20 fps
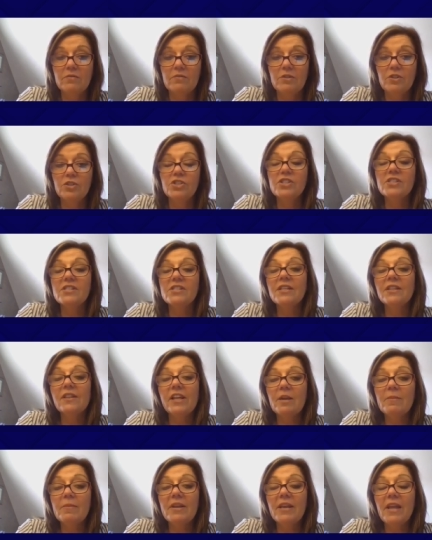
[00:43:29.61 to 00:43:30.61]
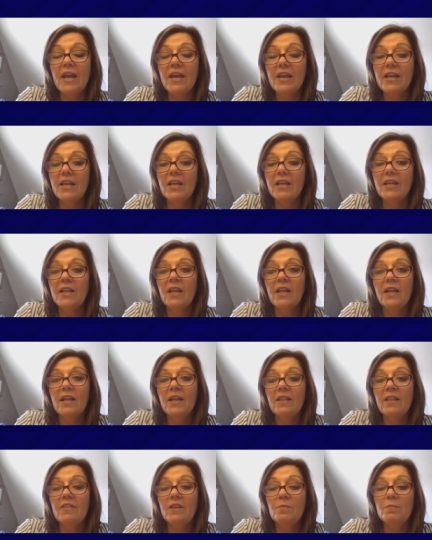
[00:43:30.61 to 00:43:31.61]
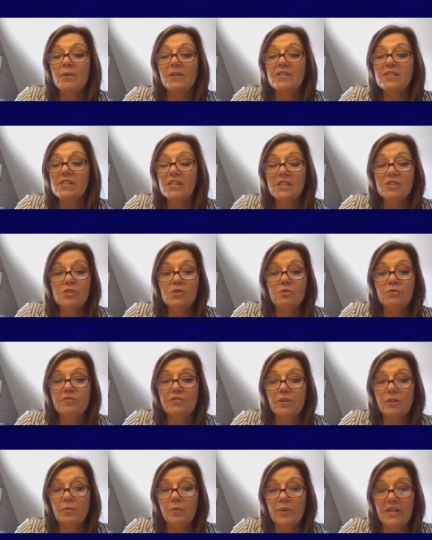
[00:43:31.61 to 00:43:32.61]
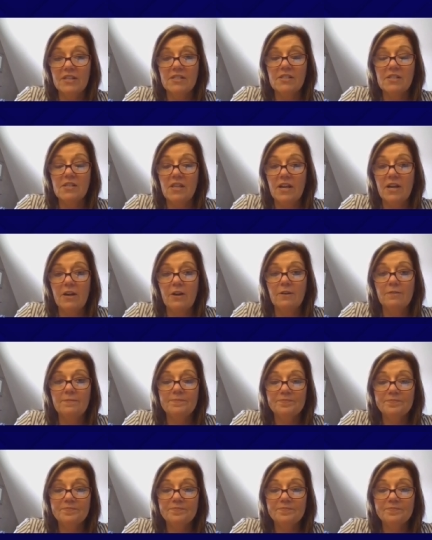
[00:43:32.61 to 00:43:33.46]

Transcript: You're just eliminating the potential for risk there.